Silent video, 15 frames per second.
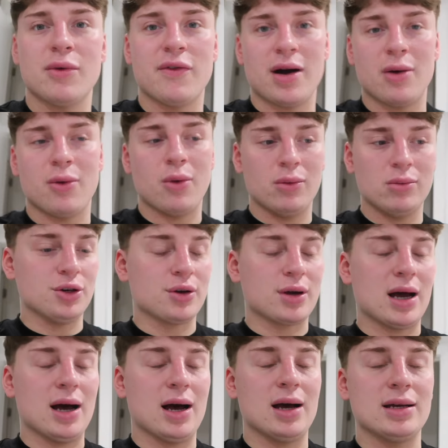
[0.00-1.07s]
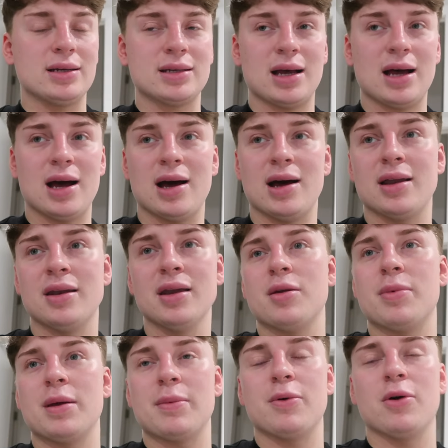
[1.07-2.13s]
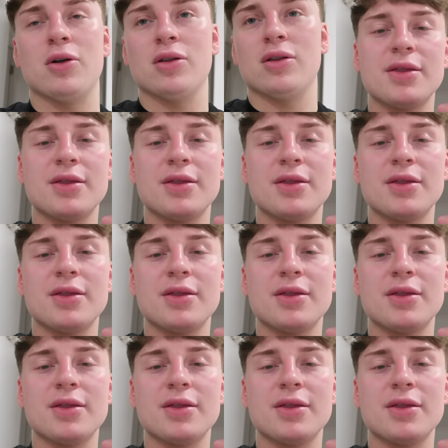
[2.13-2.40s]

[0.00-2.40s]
Without you guys and the people